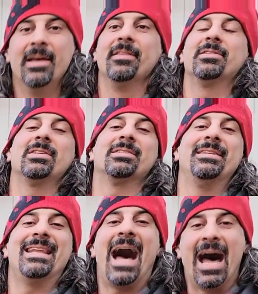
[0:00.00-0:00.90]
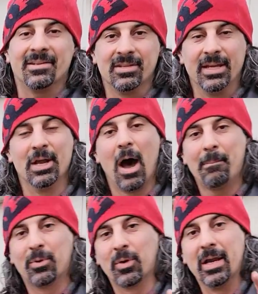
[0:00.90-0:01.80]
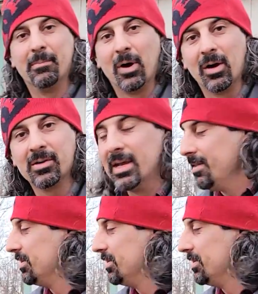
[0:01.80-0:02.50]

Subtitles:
This is not an upgrade part.